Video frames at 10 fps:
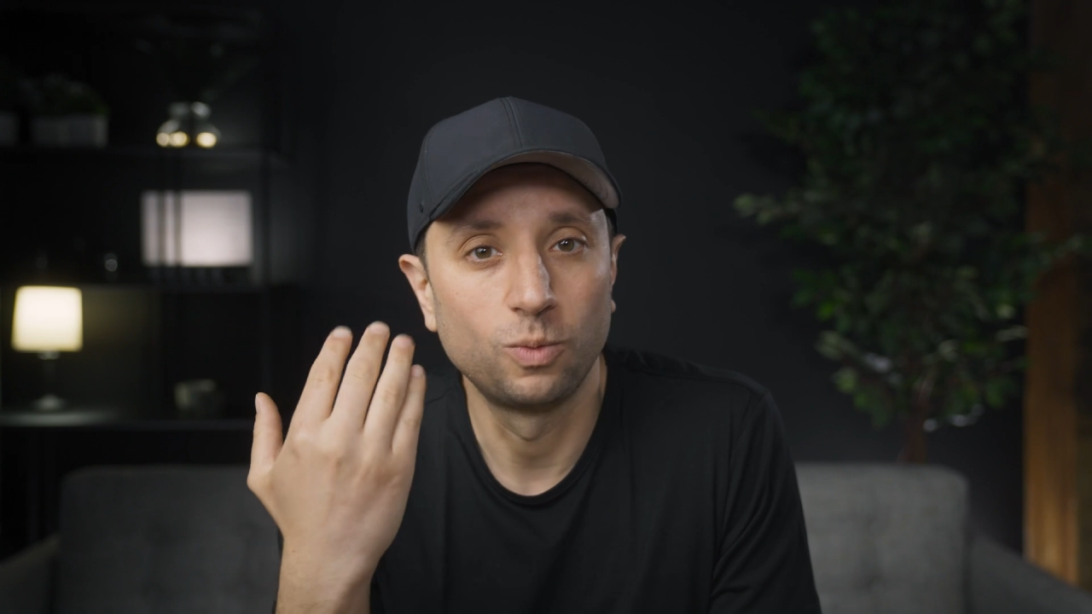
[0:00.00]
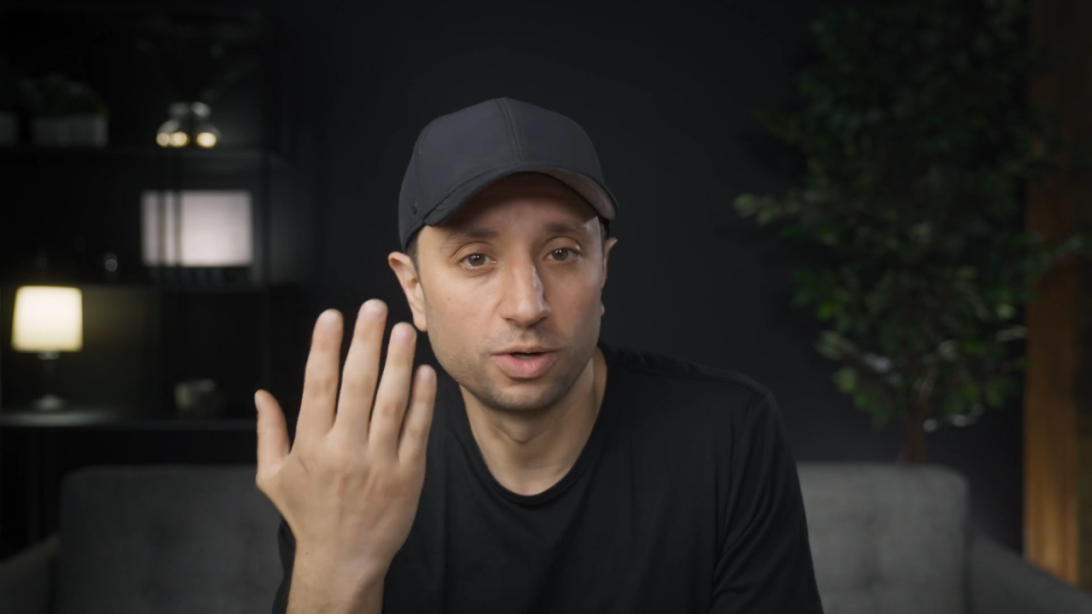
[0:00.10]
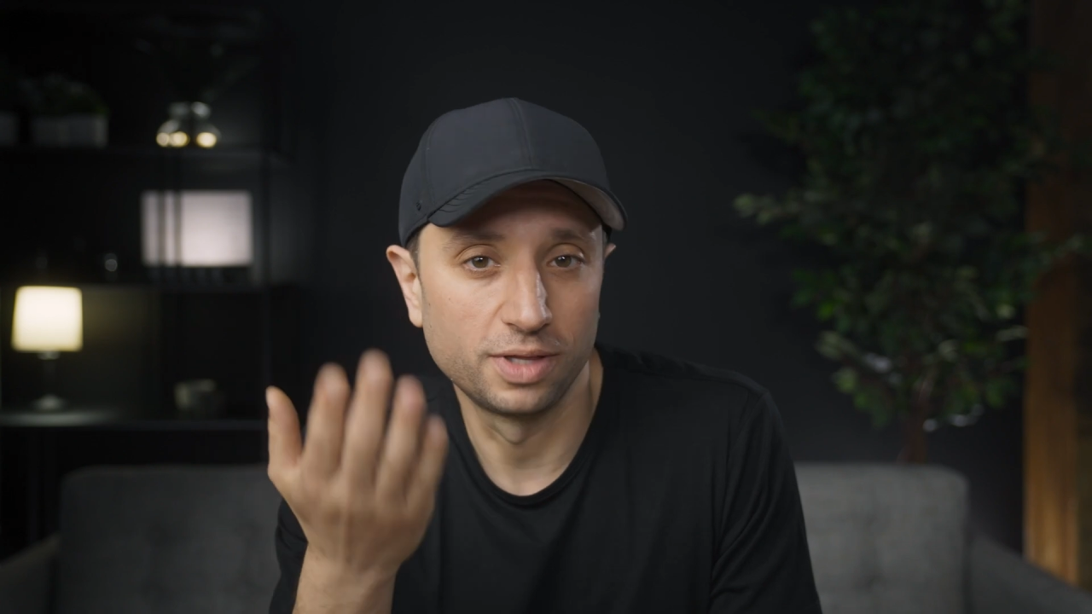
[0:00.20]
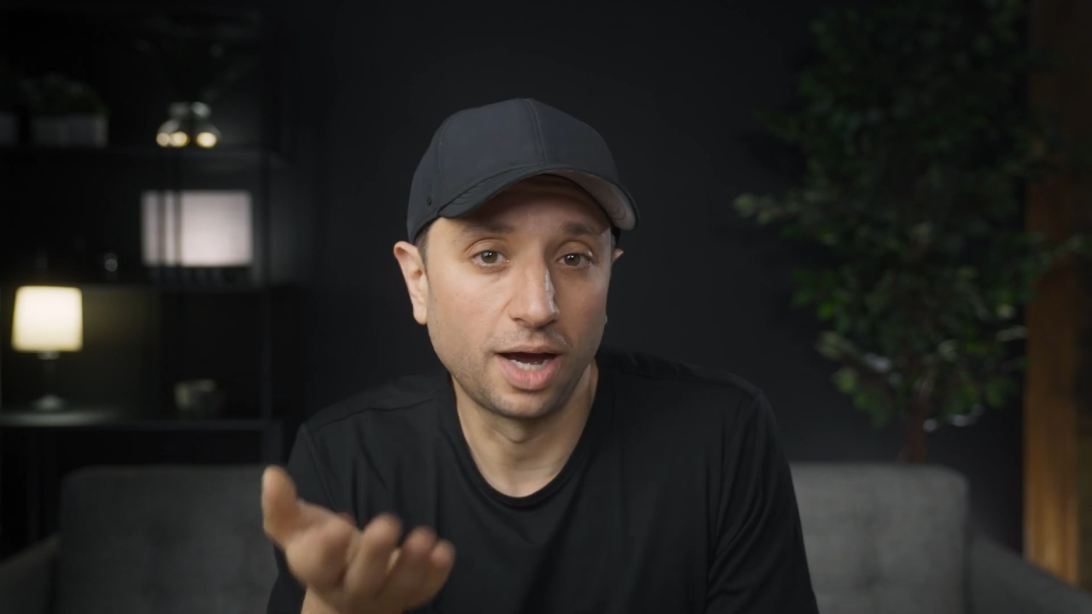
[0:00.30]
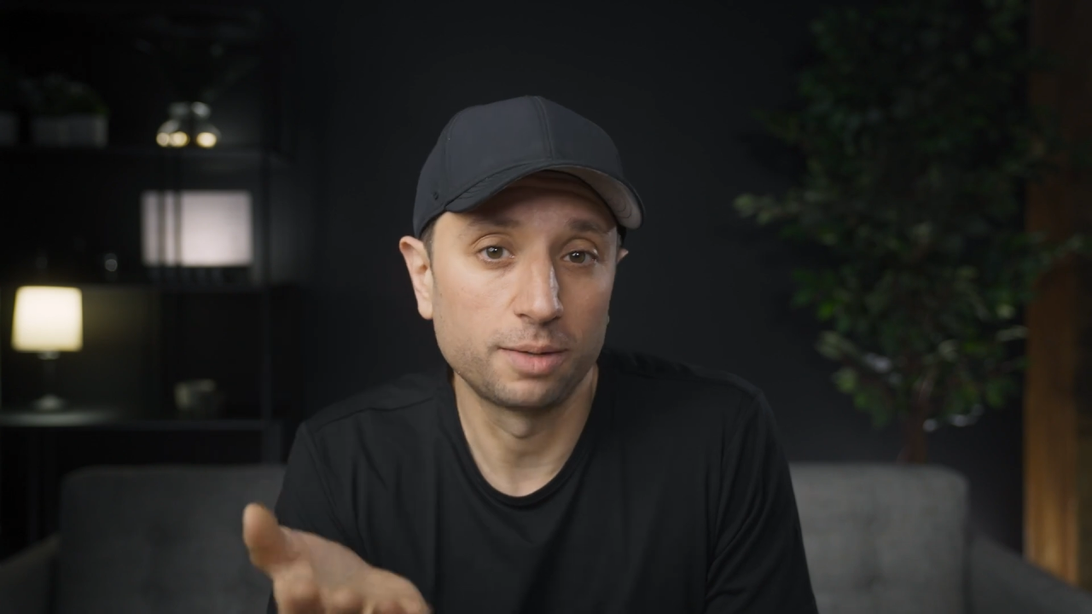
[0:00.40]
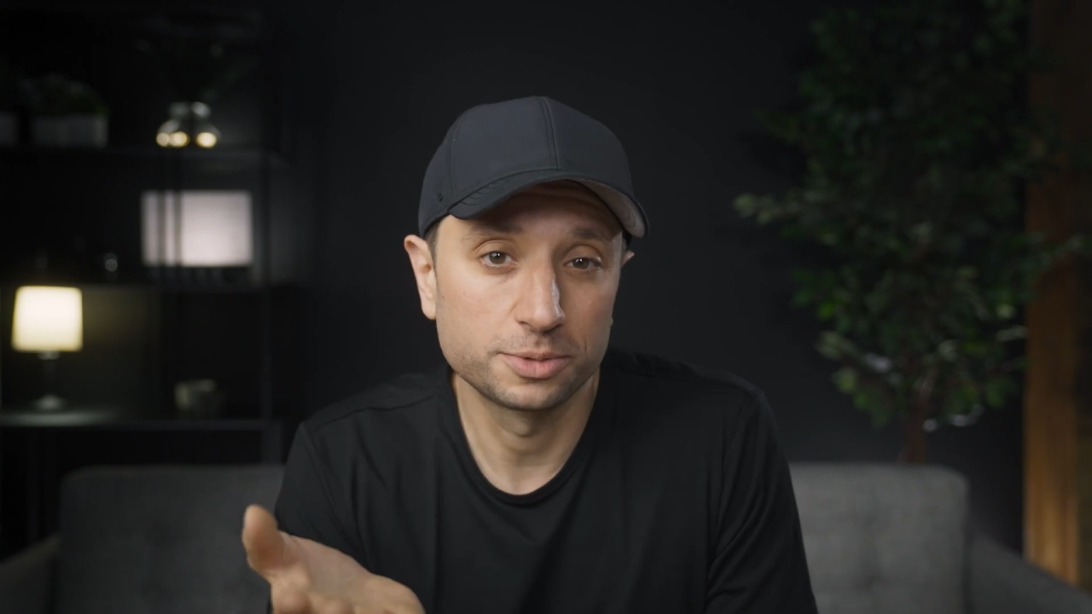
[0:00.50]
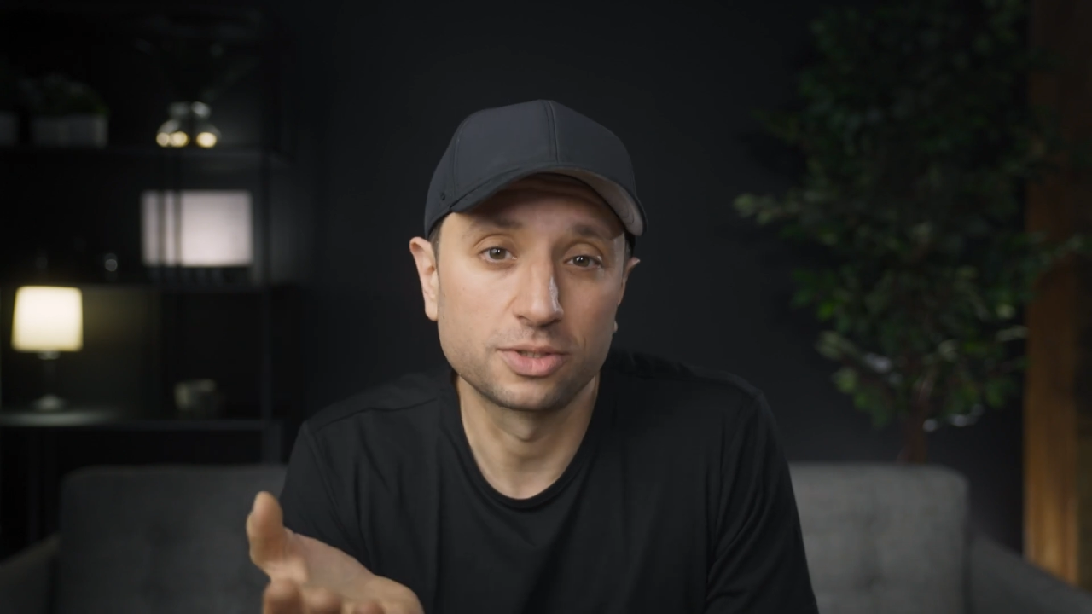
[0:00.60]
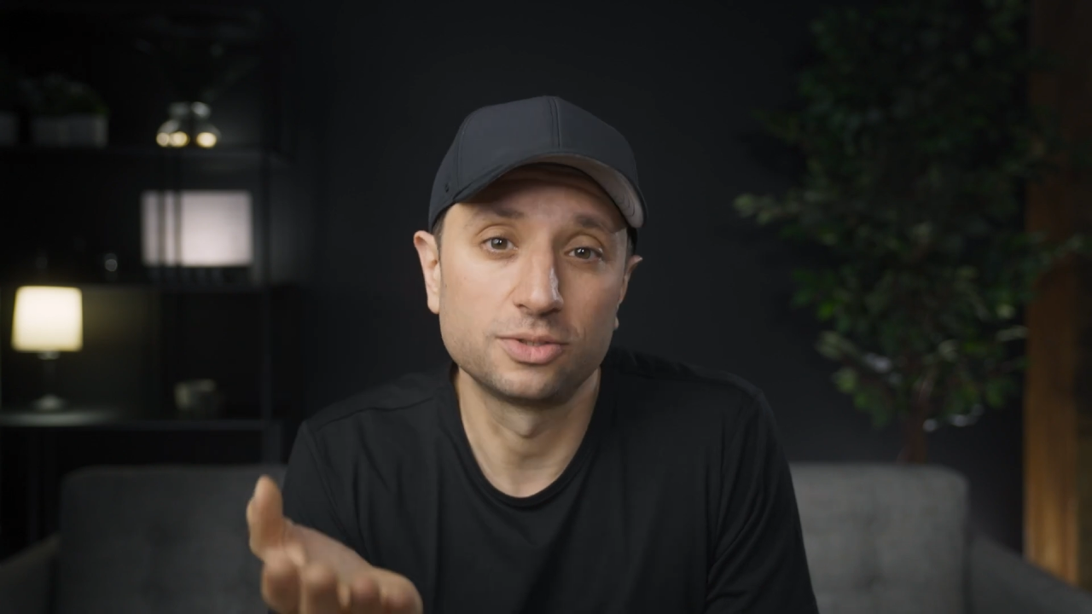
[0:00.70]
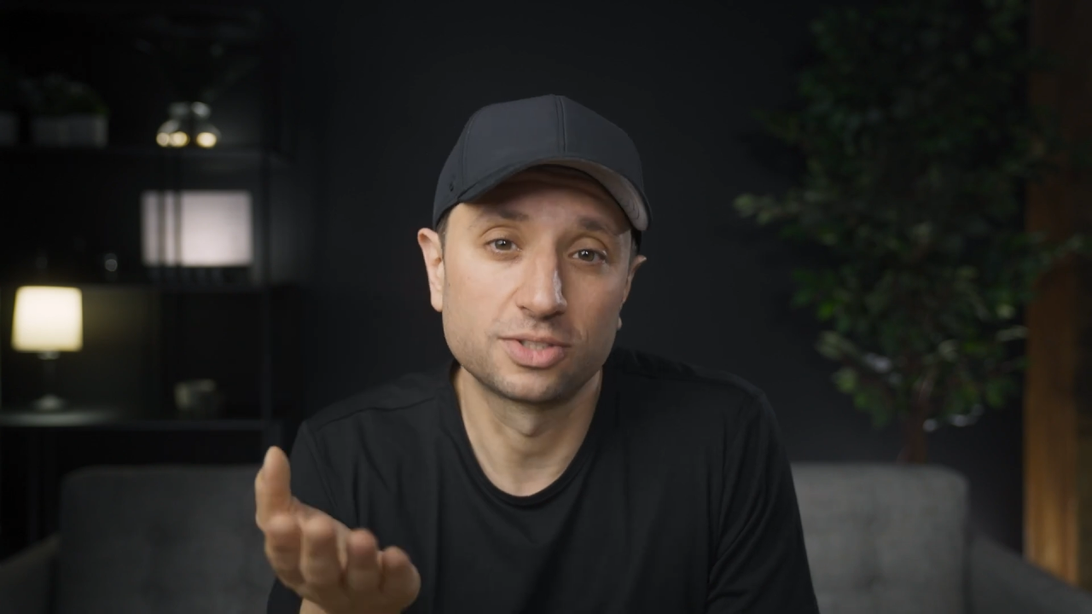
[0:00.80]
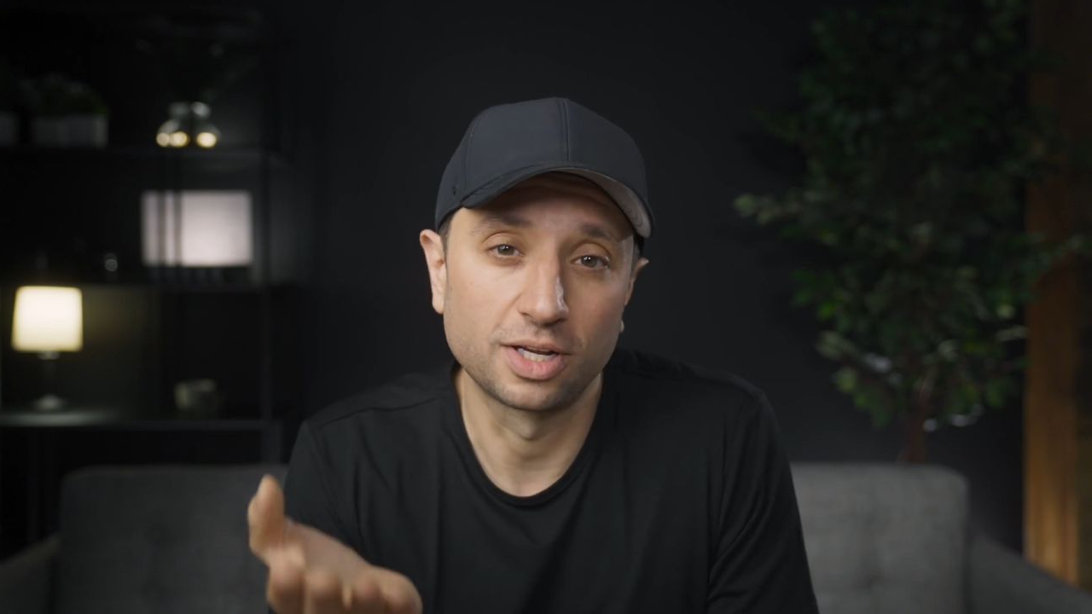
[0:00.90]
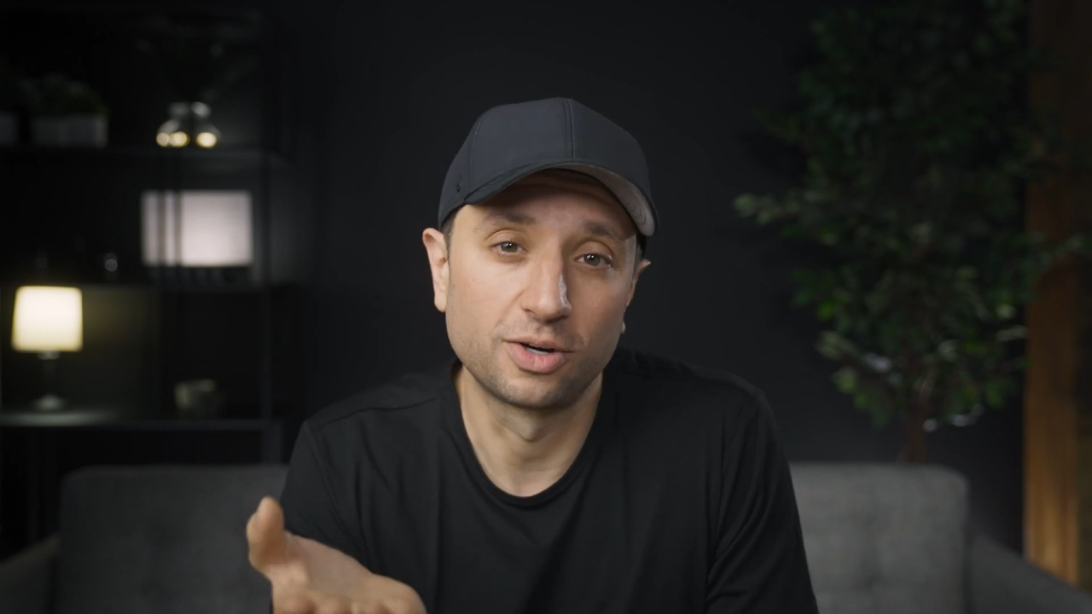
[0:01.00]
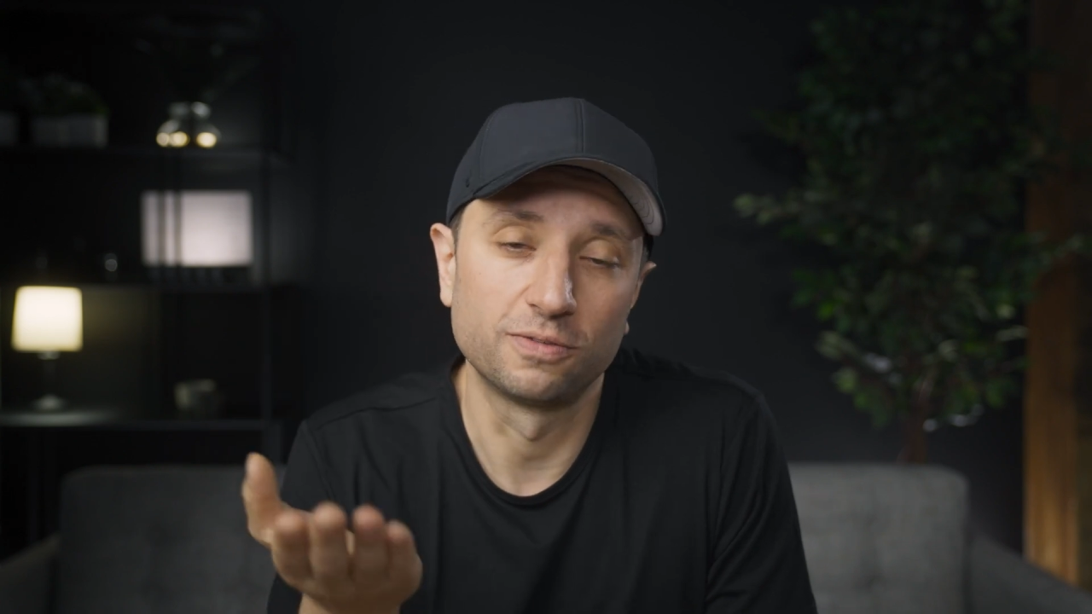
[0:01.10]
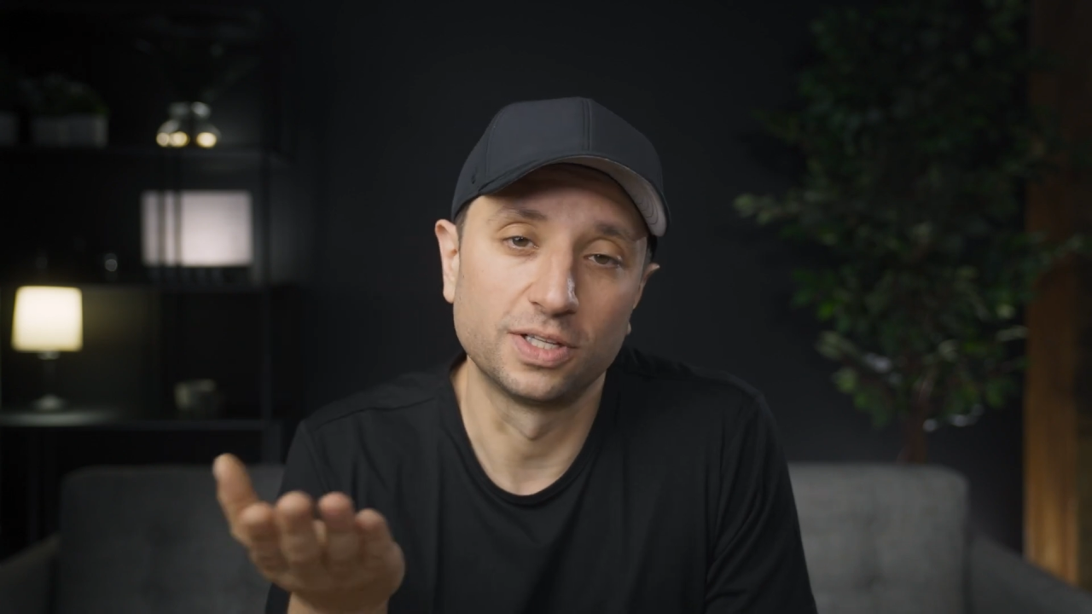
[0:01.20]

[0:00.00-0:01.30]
where the optical center